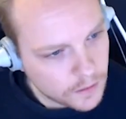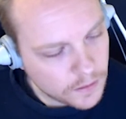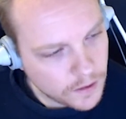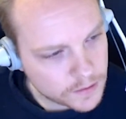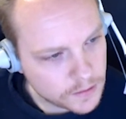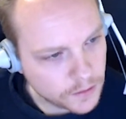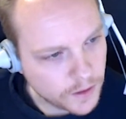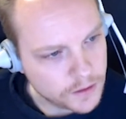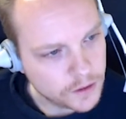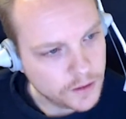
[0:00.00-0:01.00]
Yes,
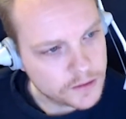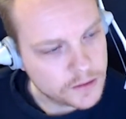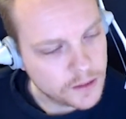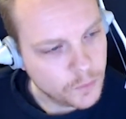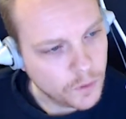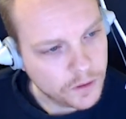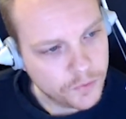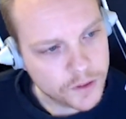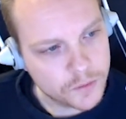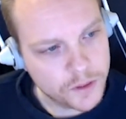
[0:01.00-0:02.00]
okay, so I see the
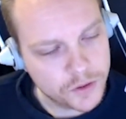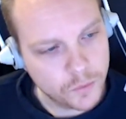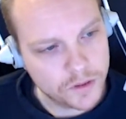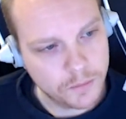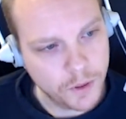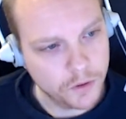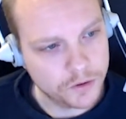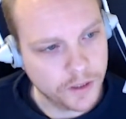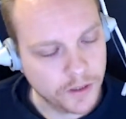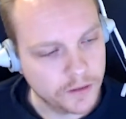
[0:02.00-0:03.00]
first question was about
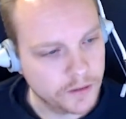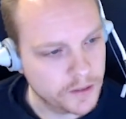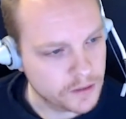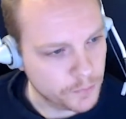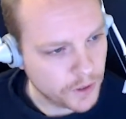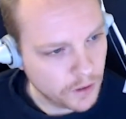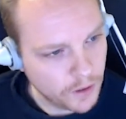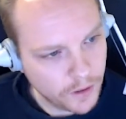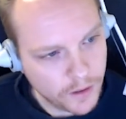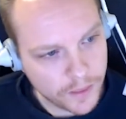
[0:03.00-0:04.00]
running the test in
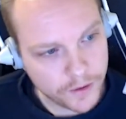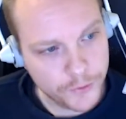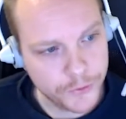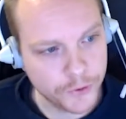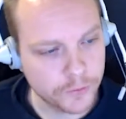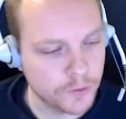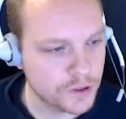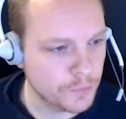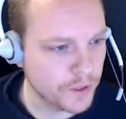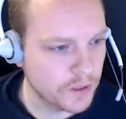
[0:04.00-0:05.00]
parallel. Thank you, Jörg, for
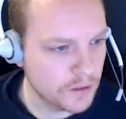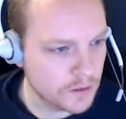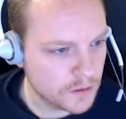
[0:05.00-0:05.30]
jumping in.